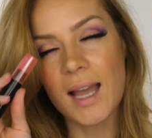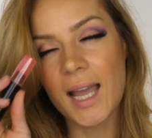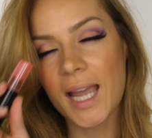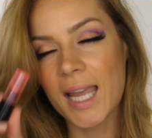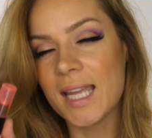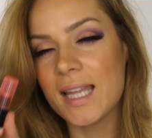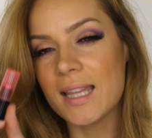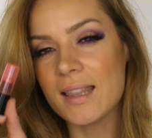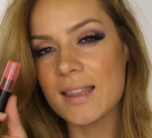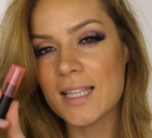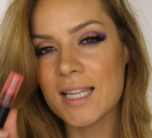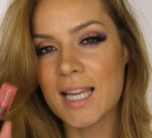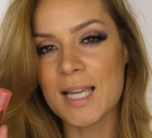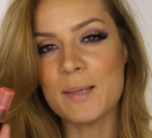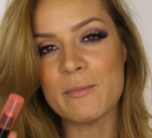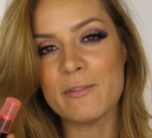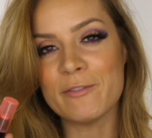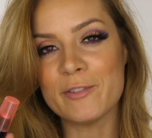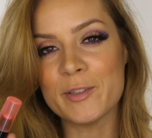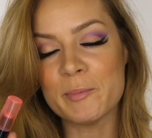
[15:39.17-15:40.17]
Hate the
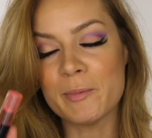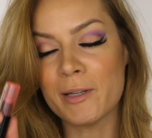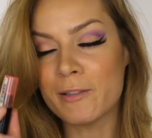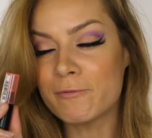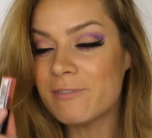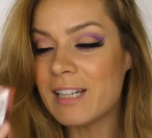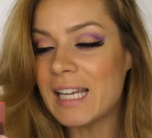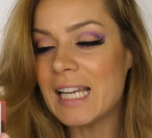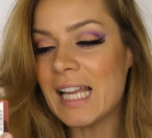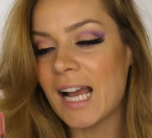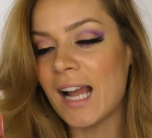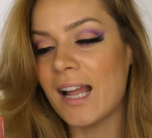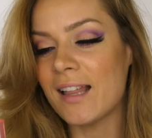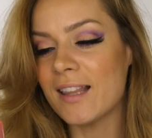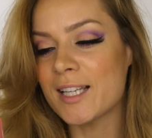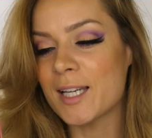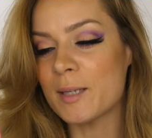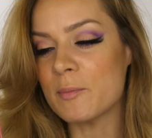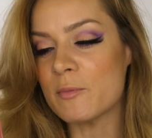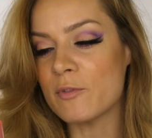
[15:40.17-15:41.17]
name of them. I really hate
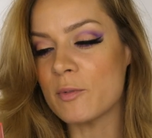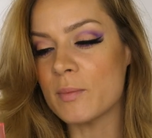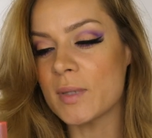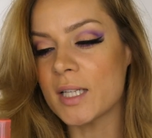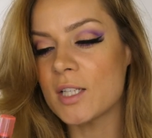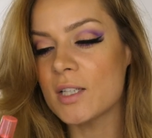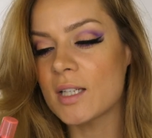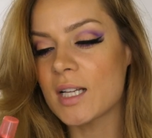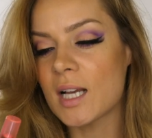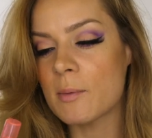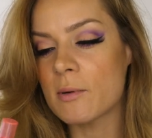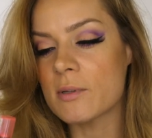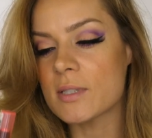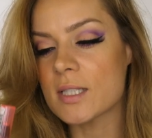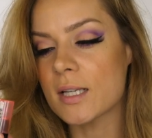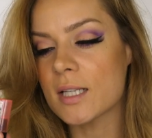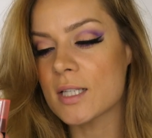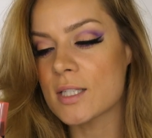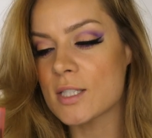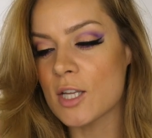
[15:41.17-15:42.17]
the name of them. They could have come up with
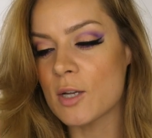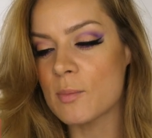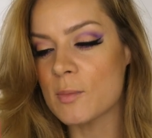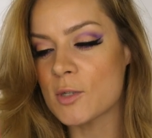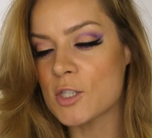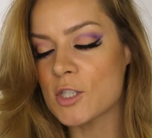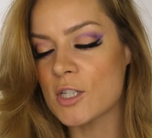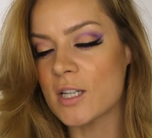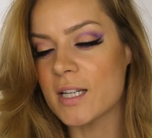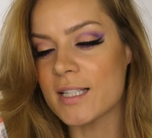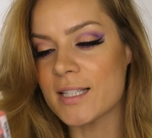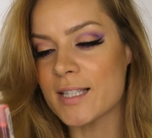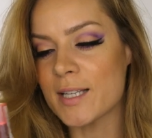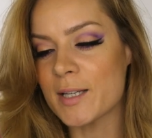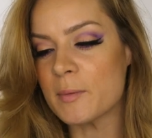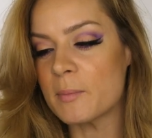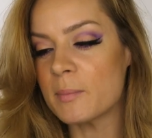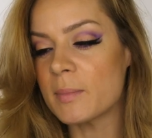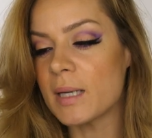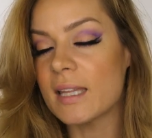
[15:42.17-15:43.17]
something so much
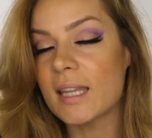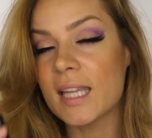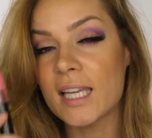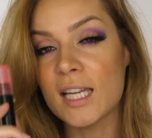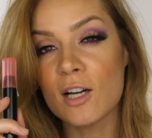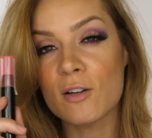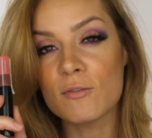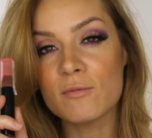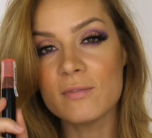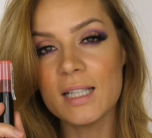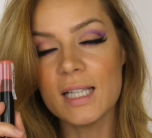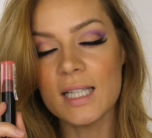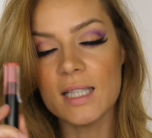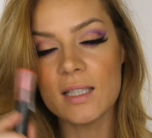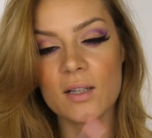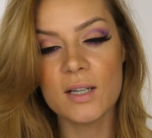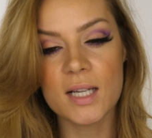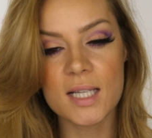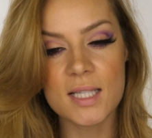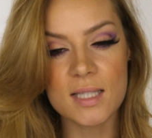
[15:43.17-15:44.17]
nicer, but they are really
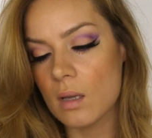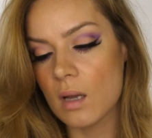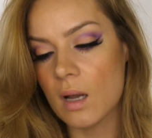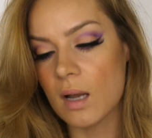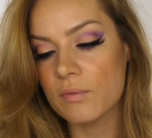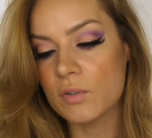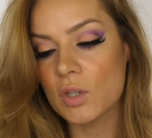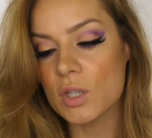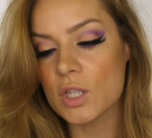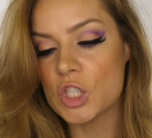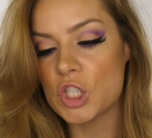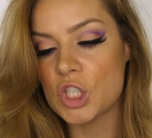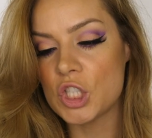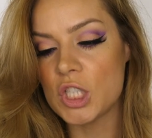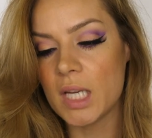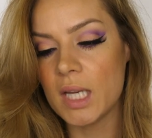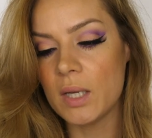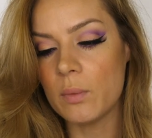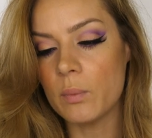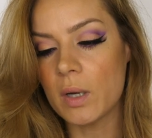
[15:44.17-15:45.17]
nice. I've got the
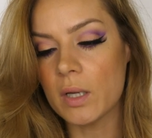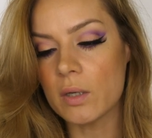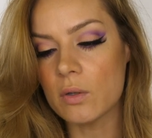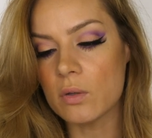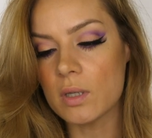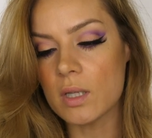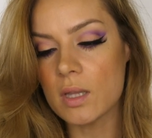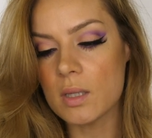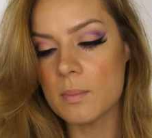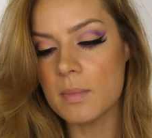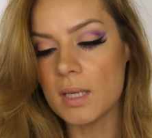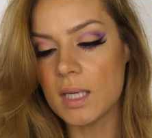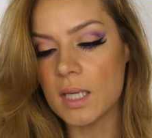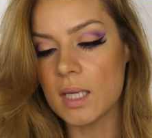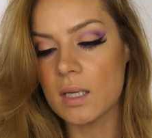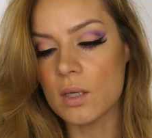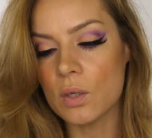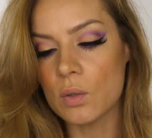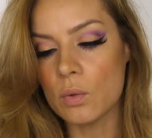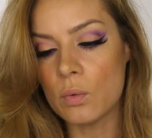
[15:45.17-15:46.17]
sheer one on at the
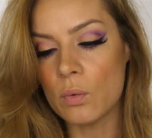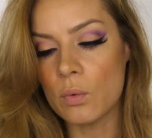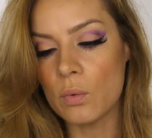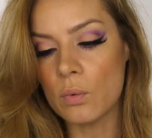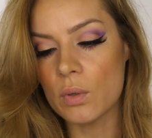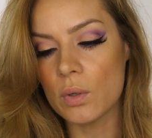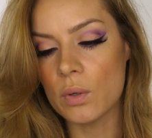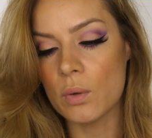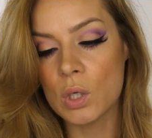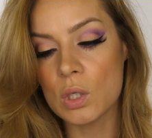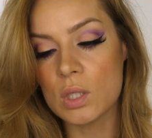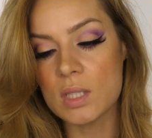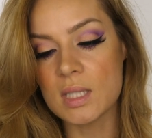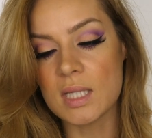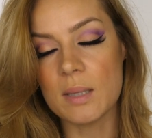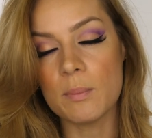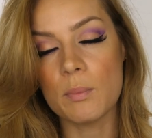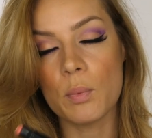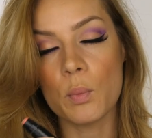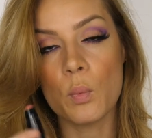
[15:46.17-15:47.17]
minute called
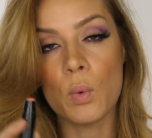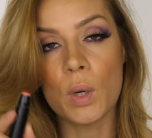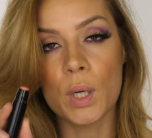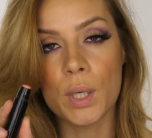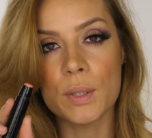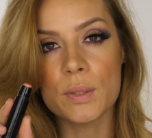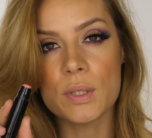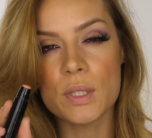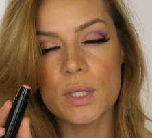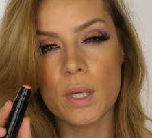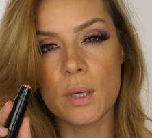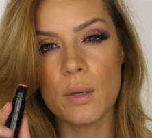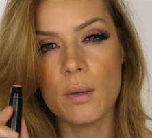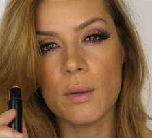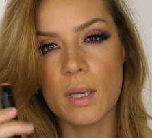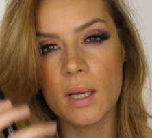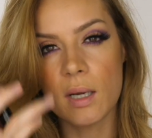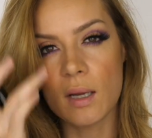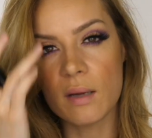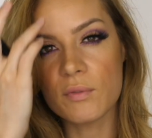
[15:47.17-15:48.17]
Gossip
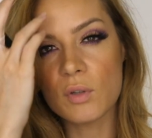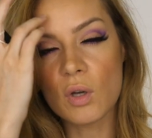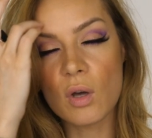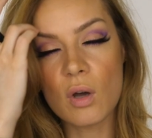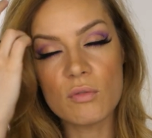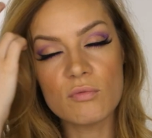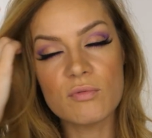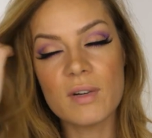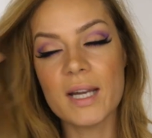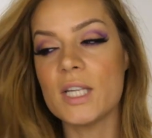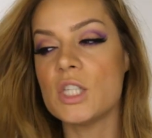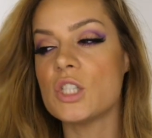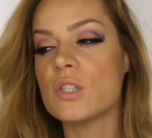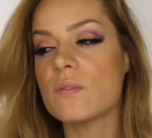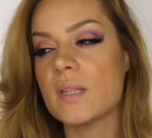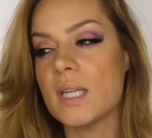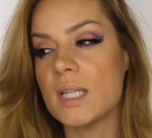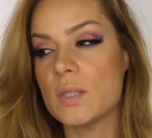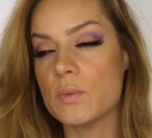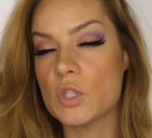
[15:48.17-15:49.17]
102, and I've got a range
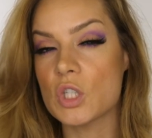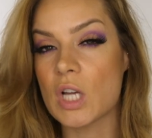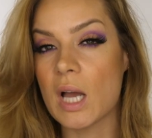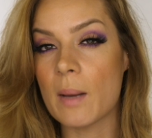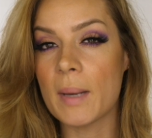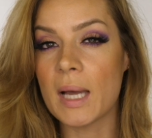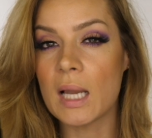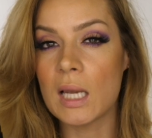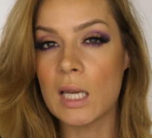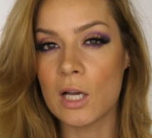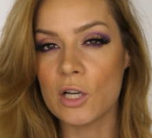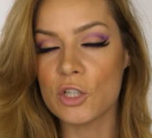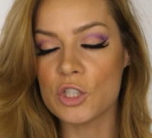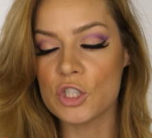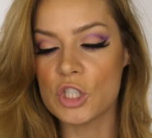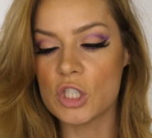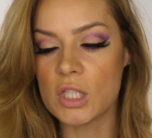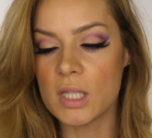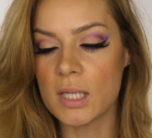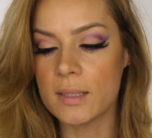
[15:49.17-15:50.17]
of these which come out
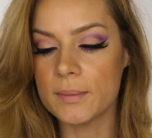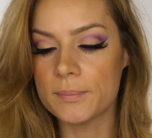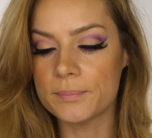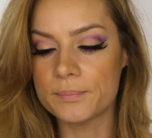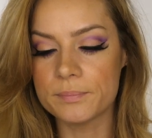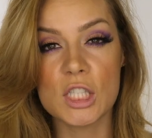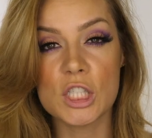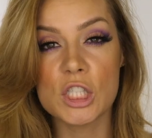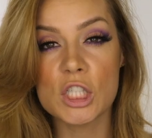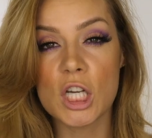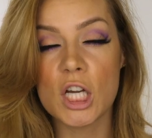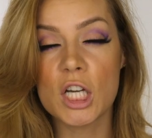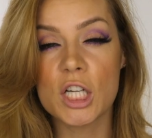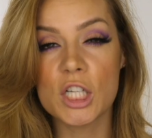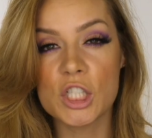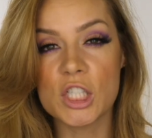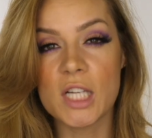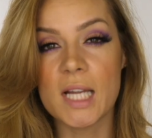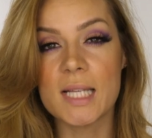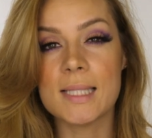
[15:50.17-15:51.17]
last year. The
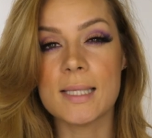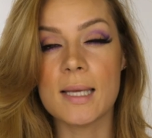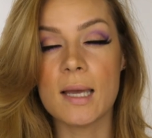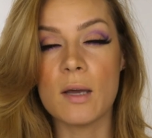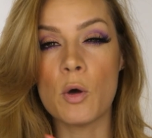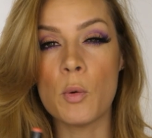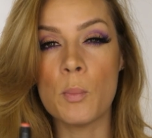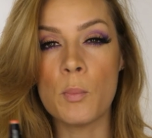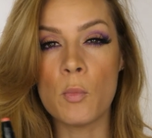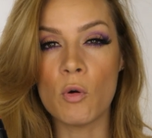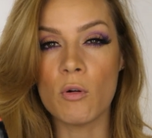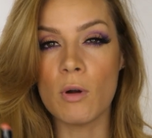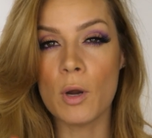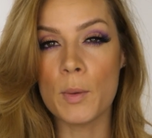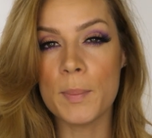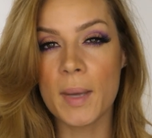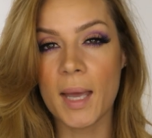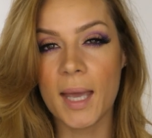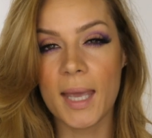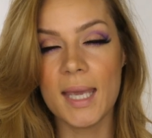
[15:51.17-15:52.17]
darker shades are more
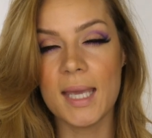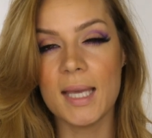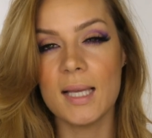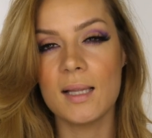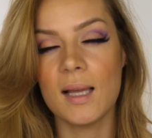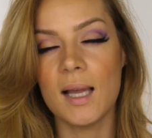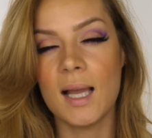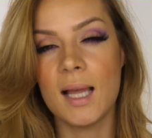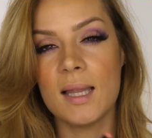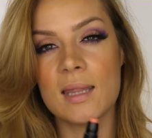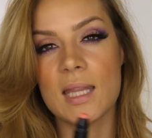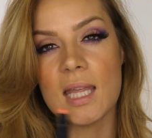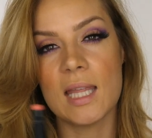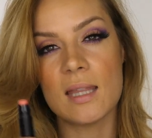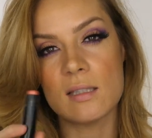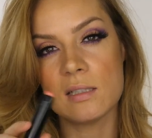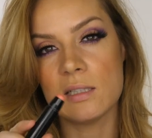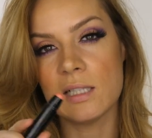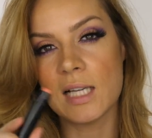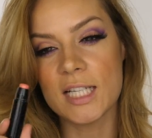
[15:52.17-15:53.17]
opaque, and
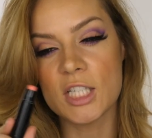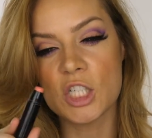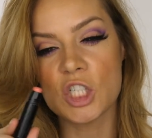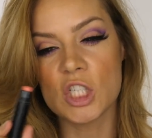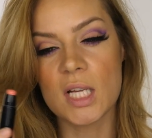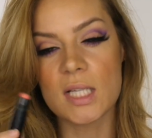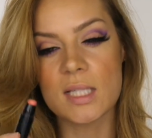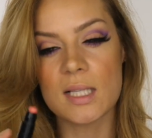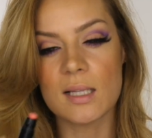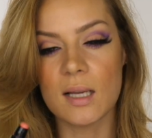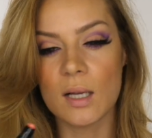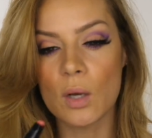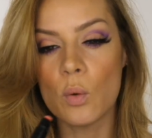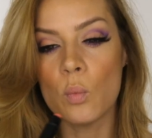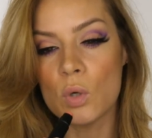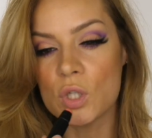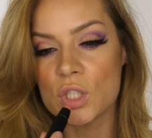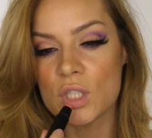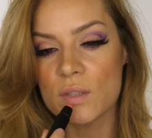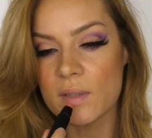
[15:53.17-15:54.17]
then the lighter shades are like a
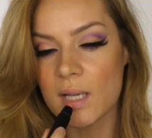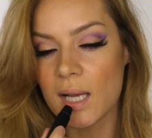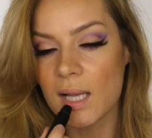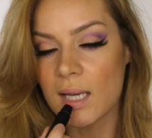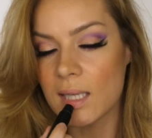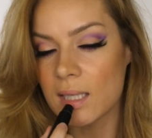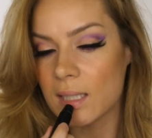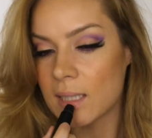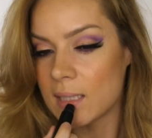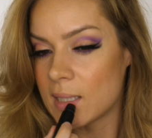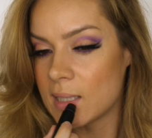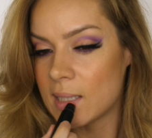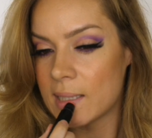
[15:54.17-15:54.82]
wash of colour.